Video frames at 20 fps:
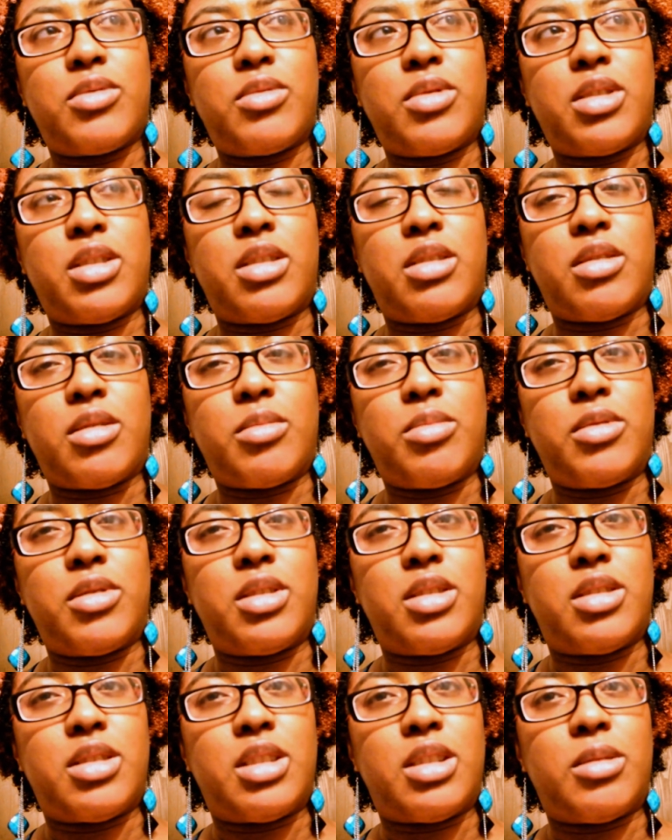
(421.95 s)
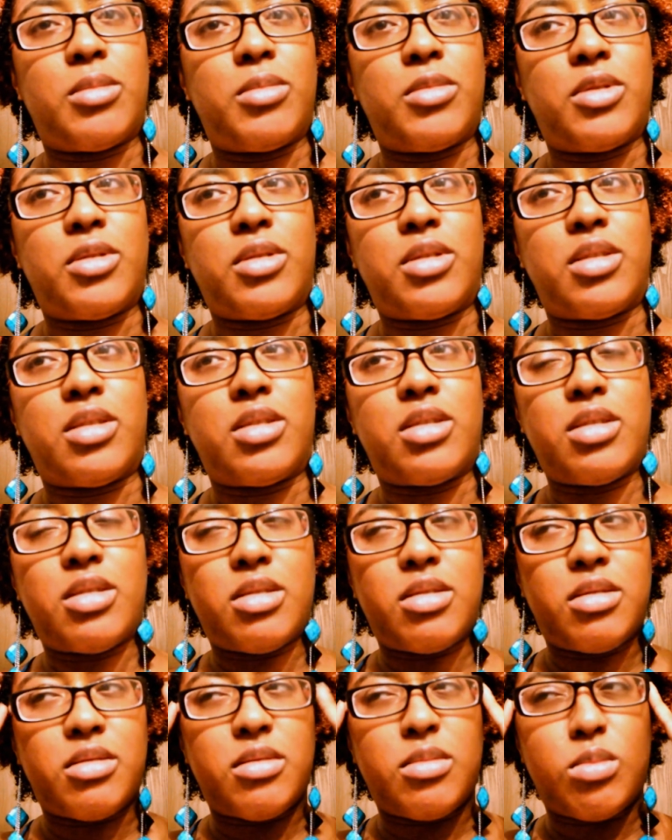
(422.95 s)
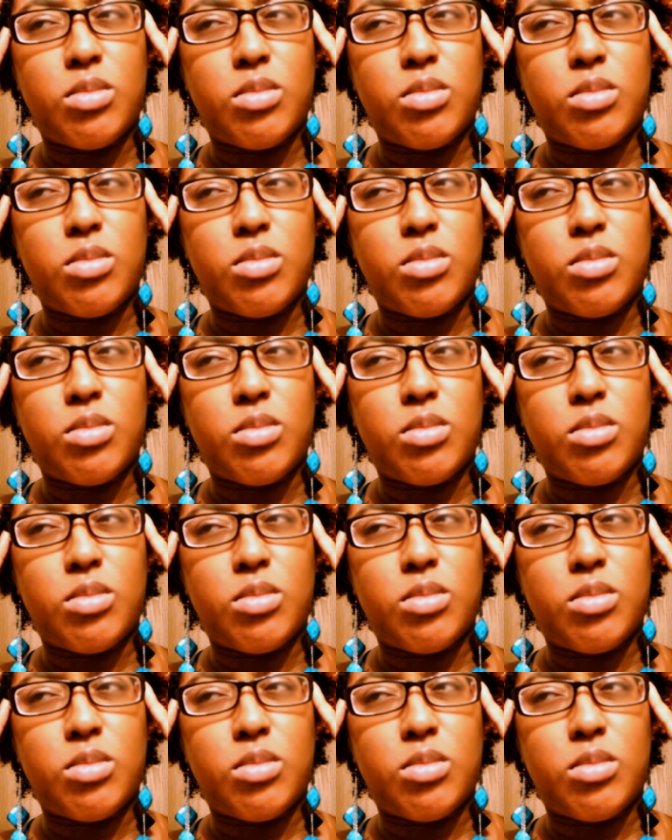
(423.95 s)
swear at another point to say on this.